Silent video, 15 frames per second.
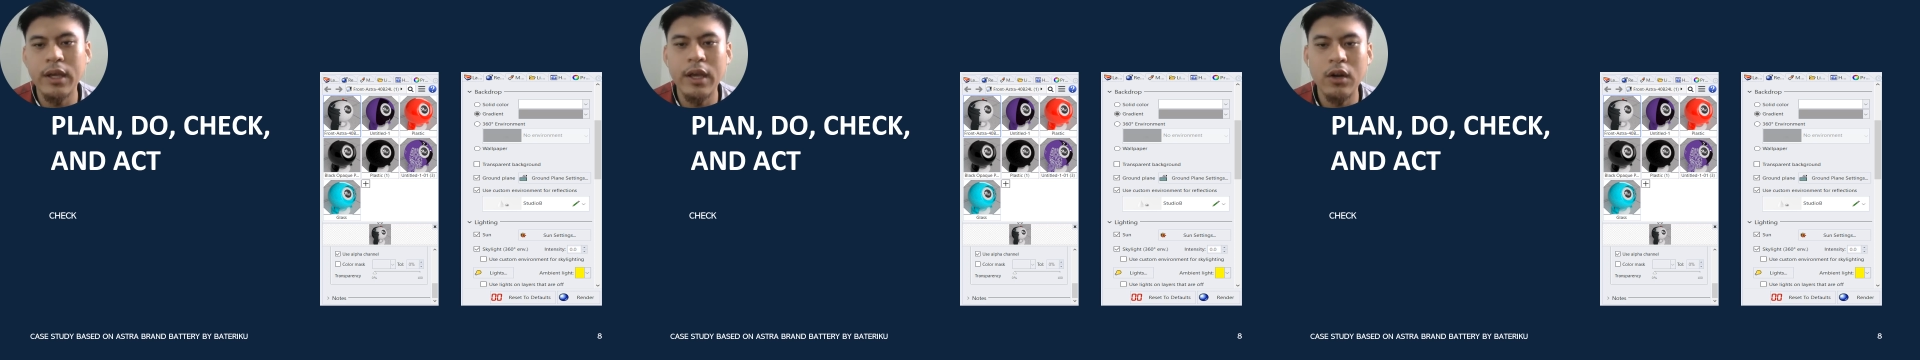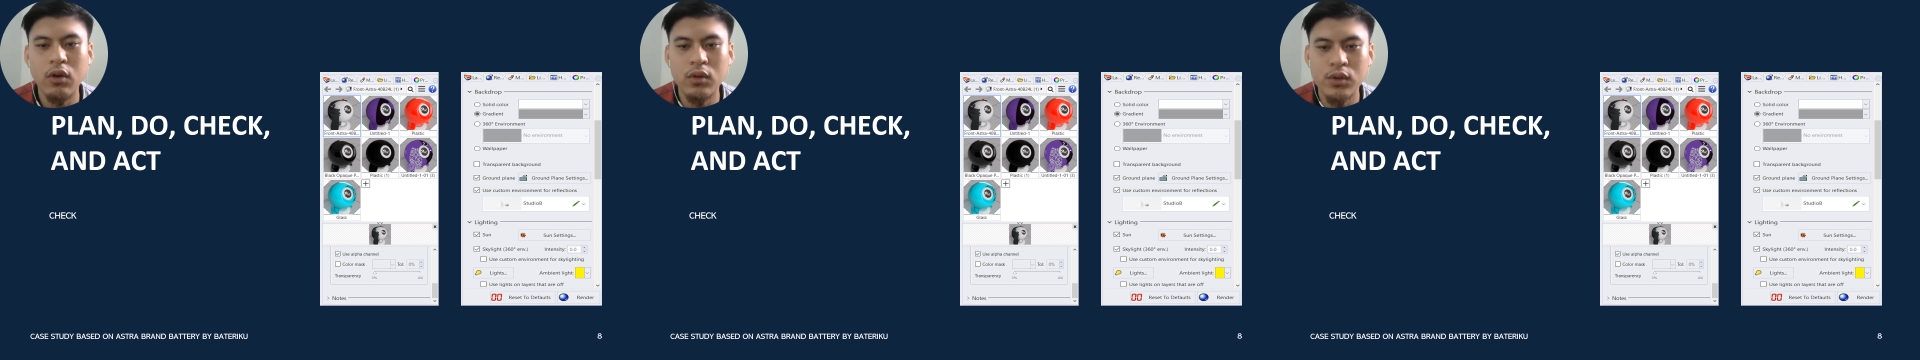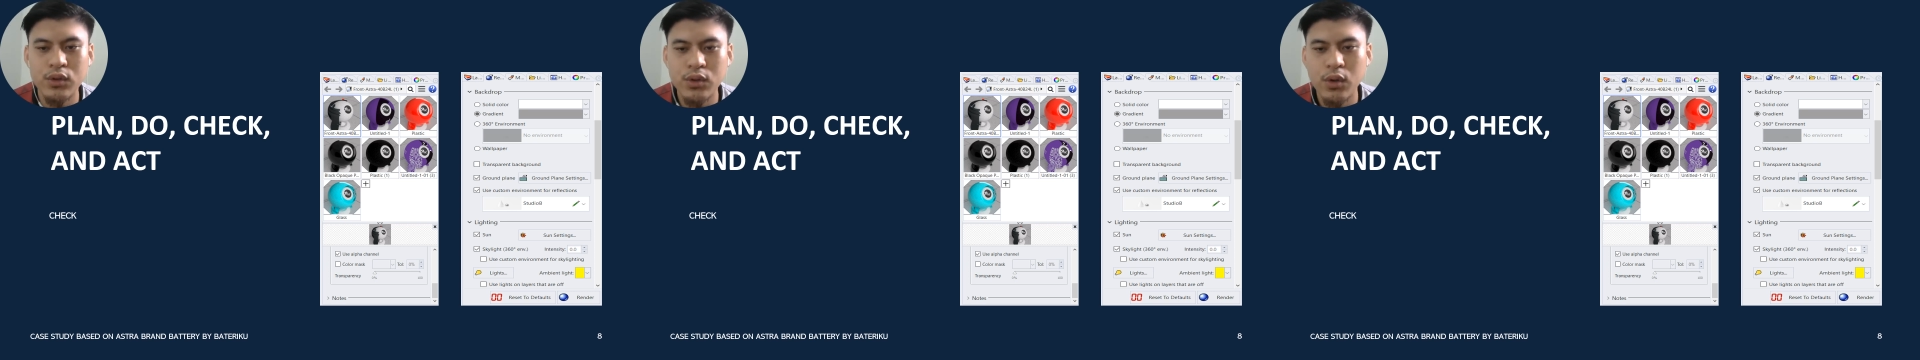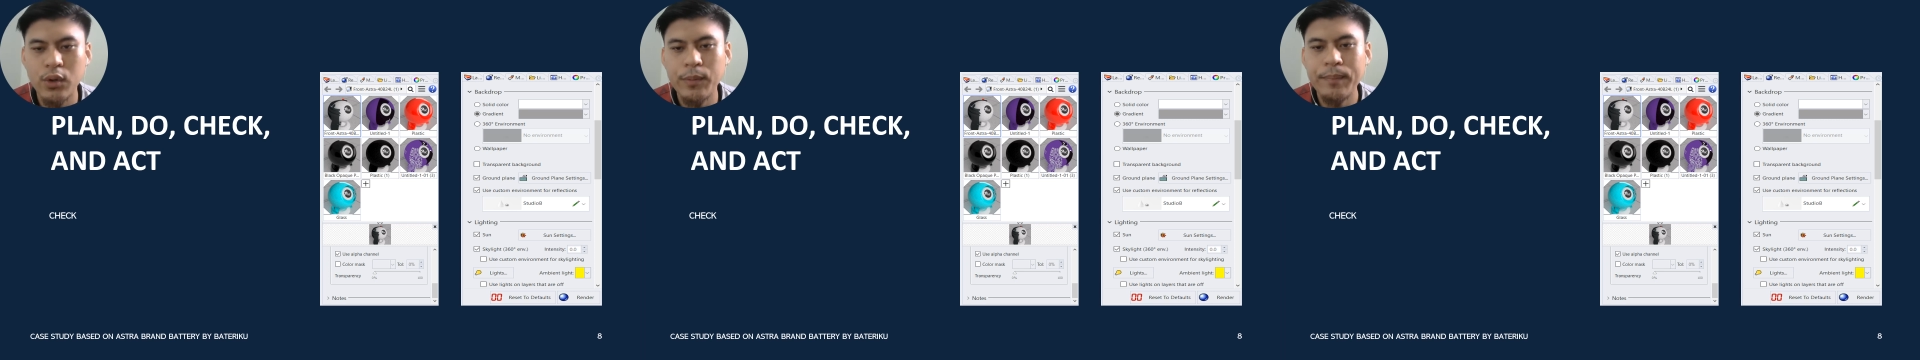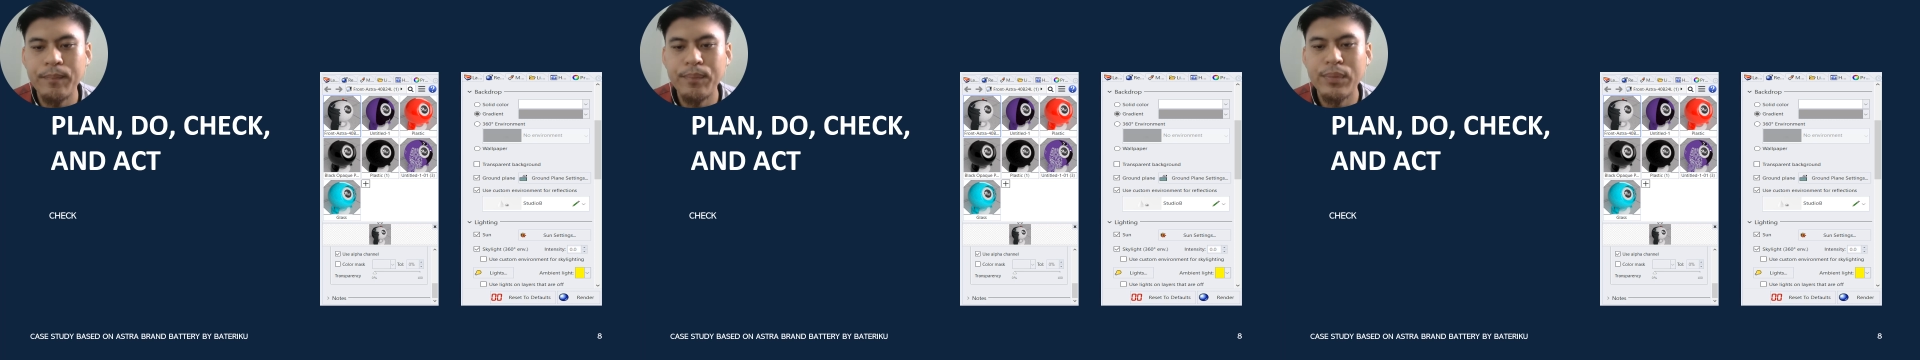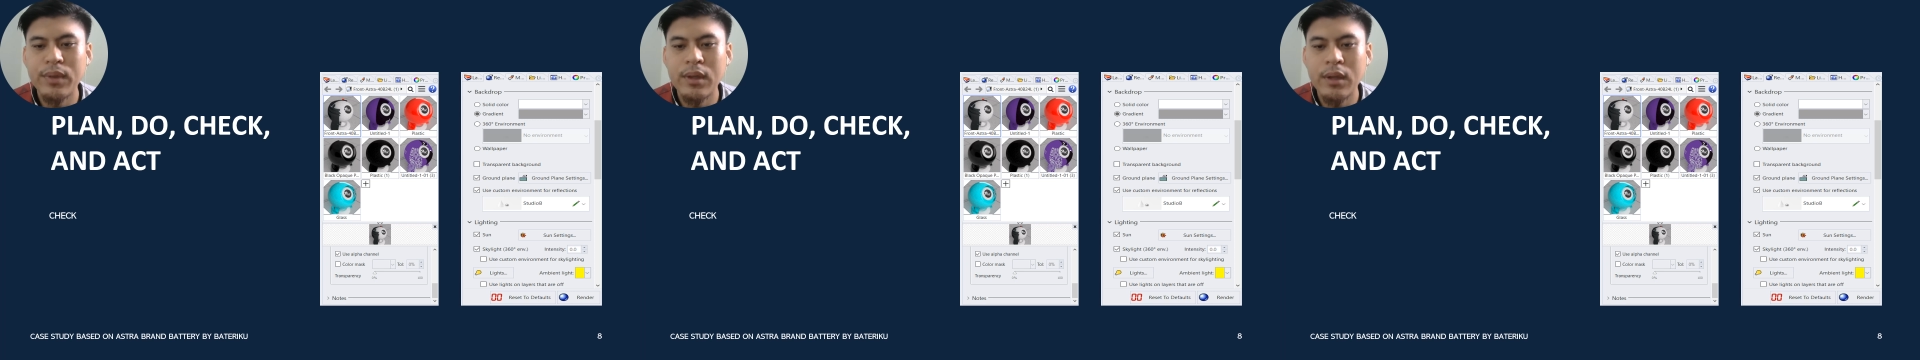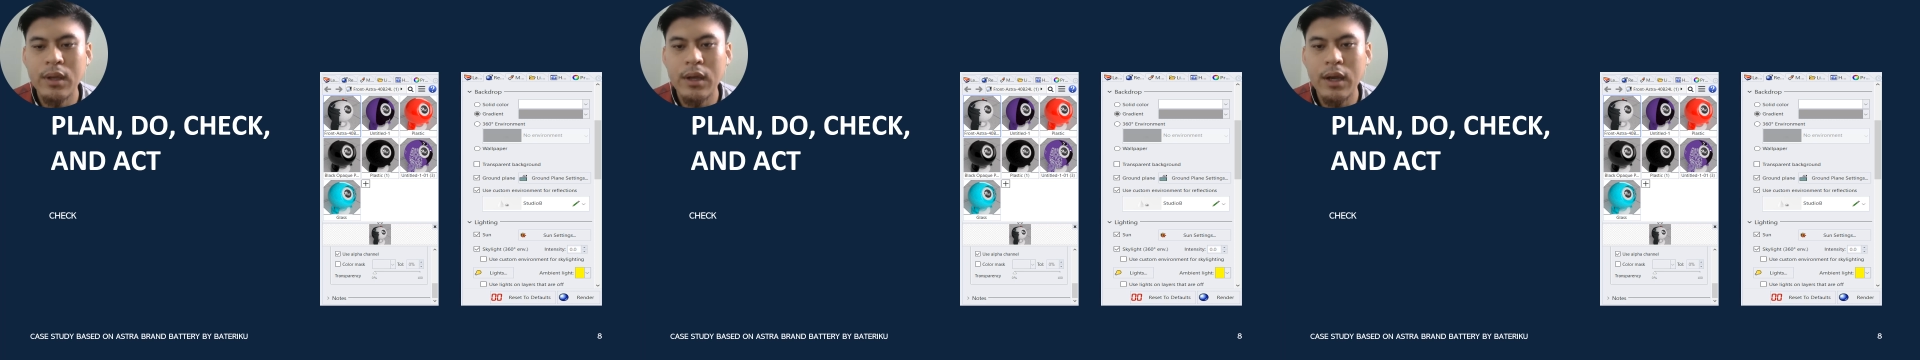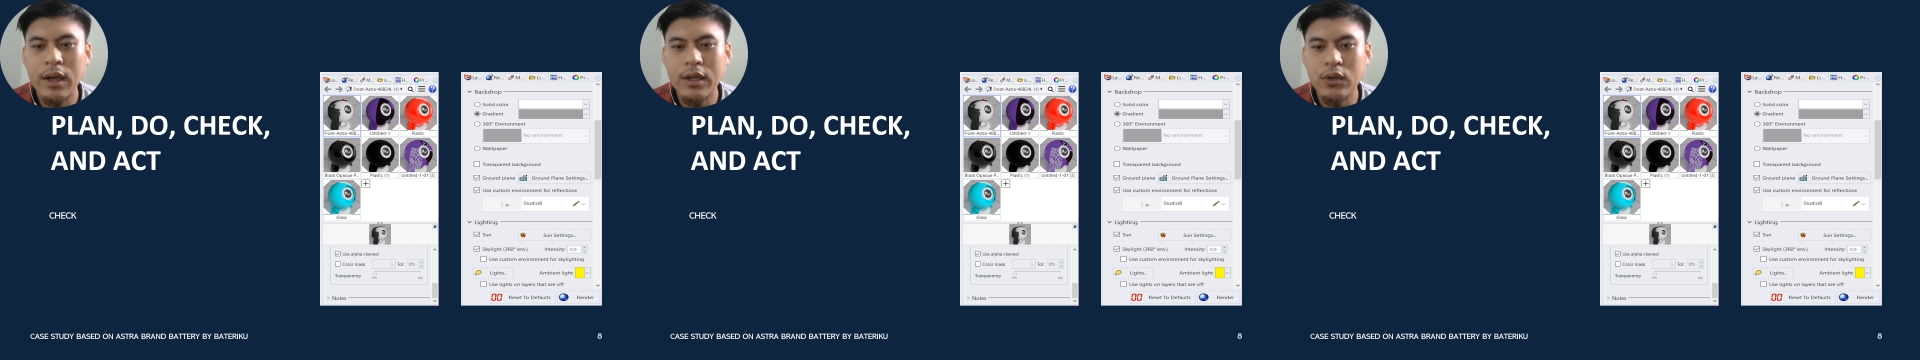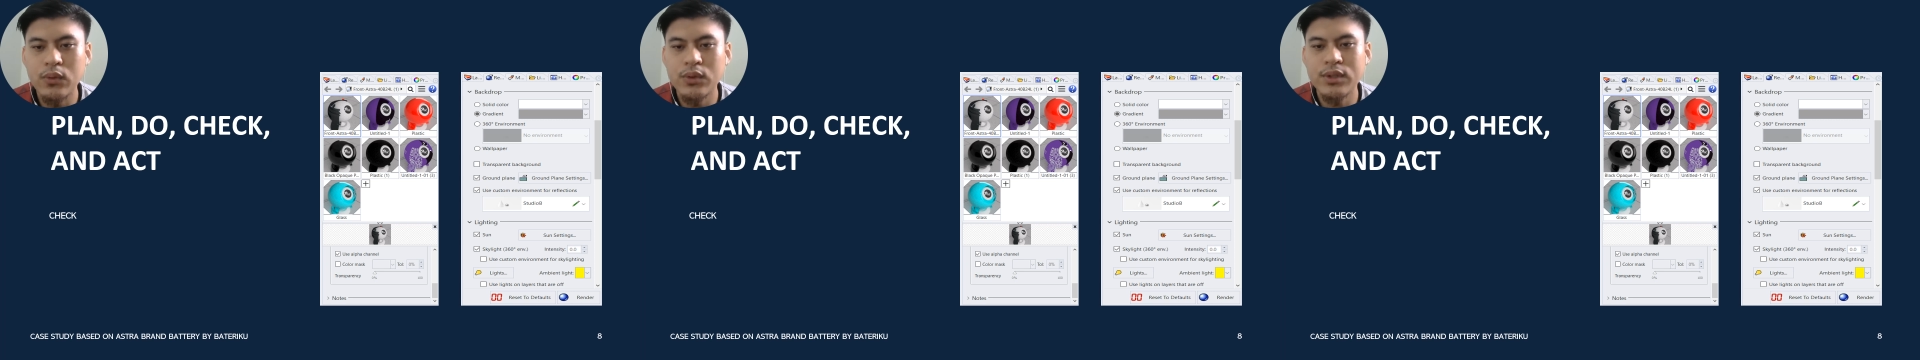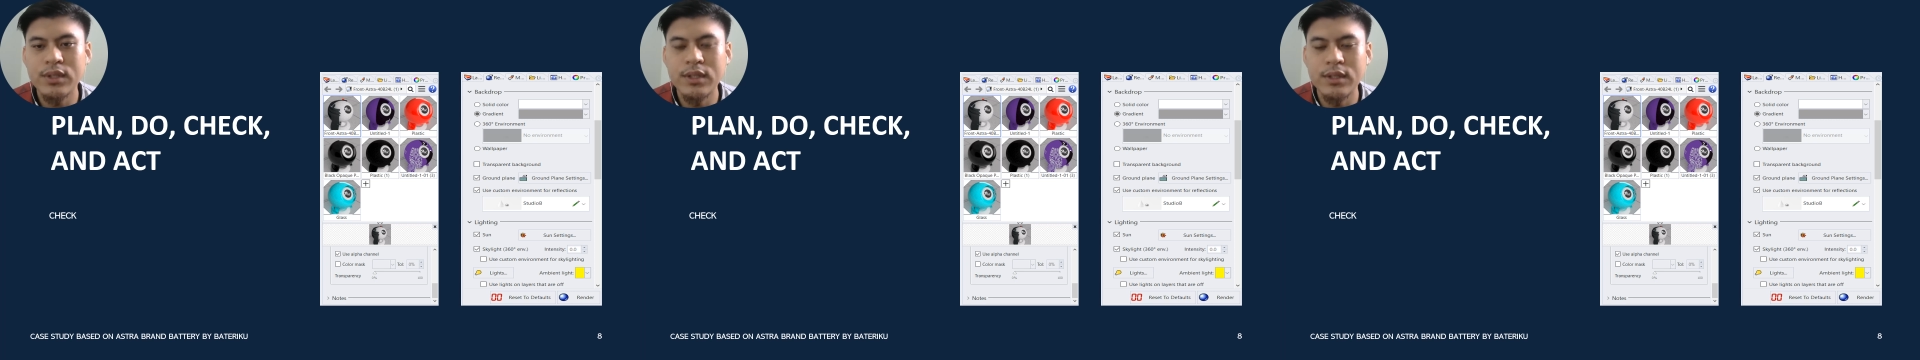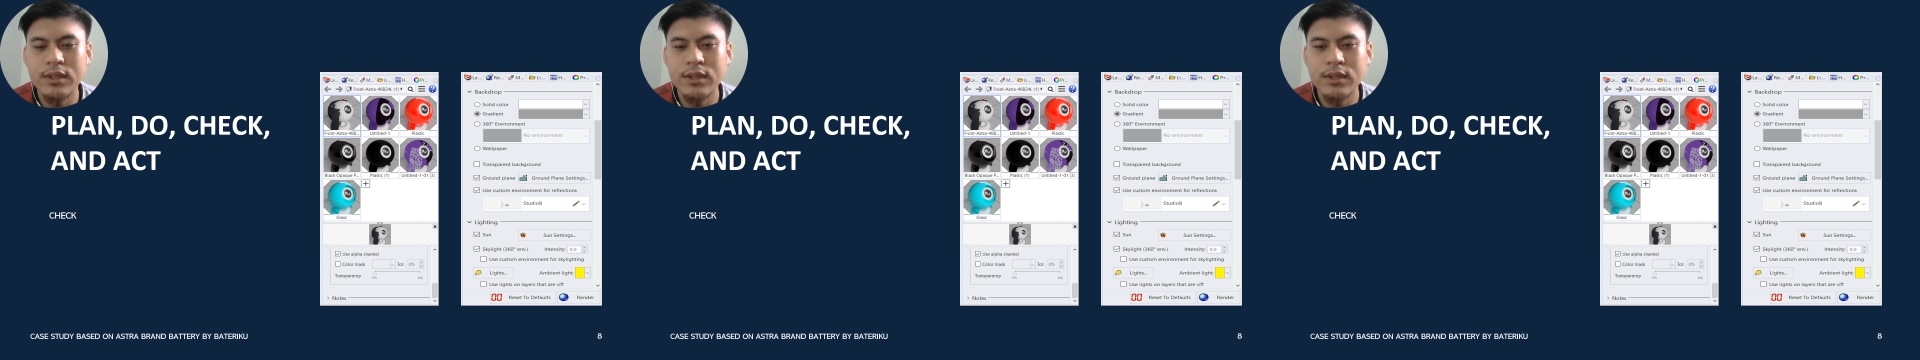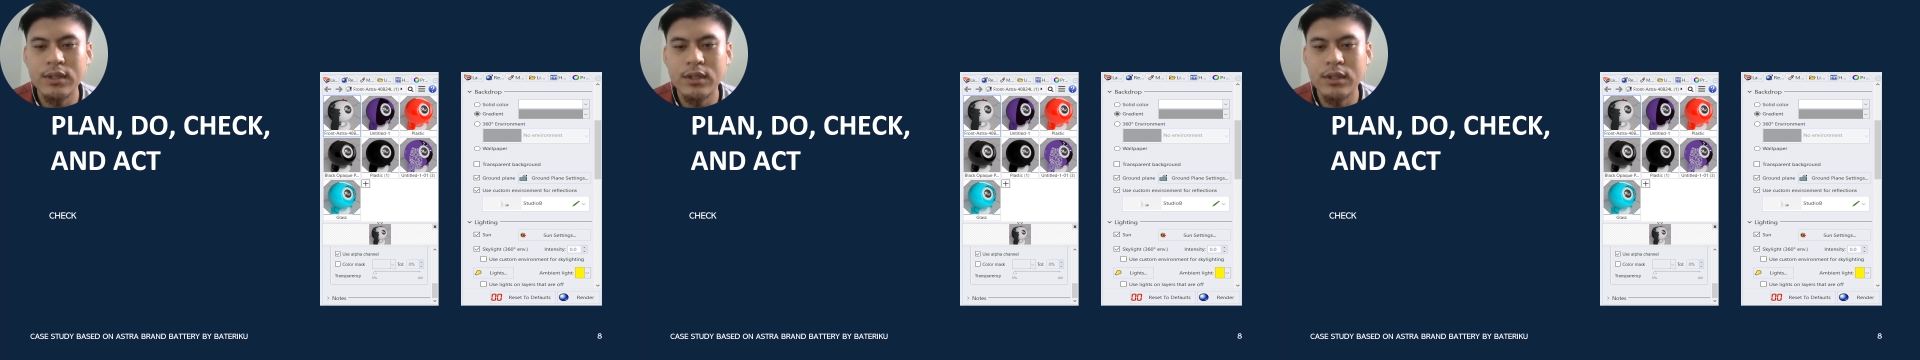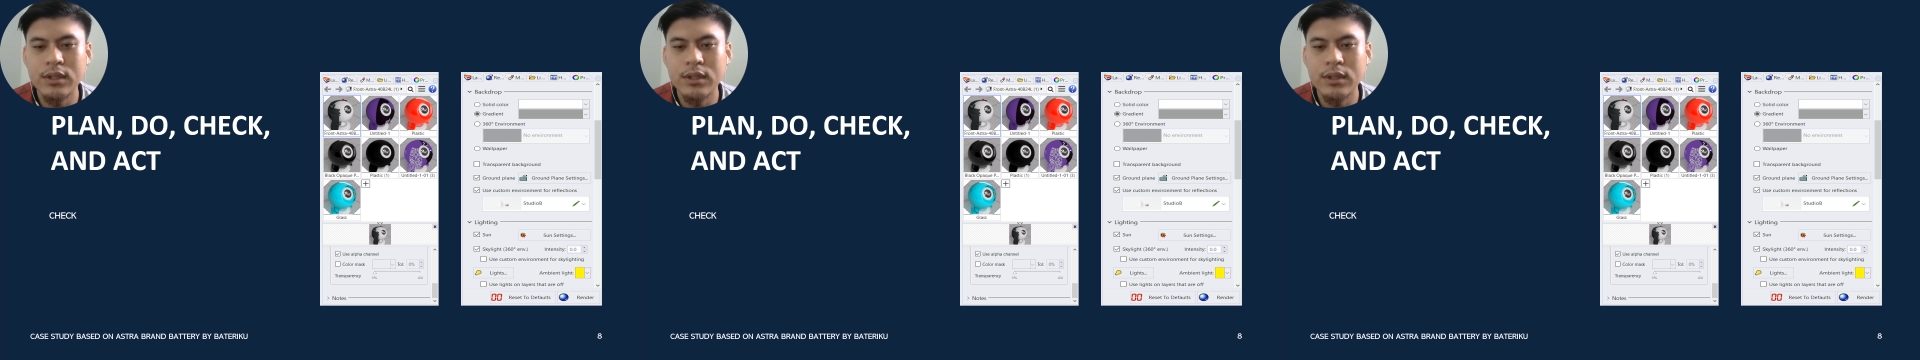And also I use the